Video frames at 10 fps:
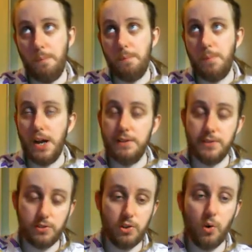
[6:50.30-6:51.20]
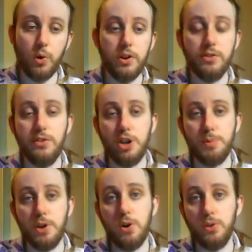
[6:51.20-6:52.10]
But if your audience is going to
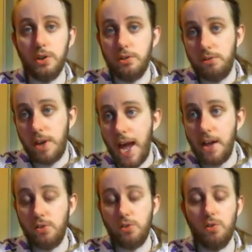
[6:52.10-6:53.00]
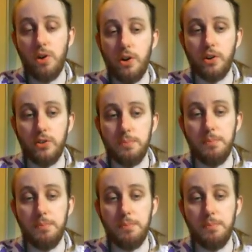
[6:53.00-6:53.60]
be older, you can curse.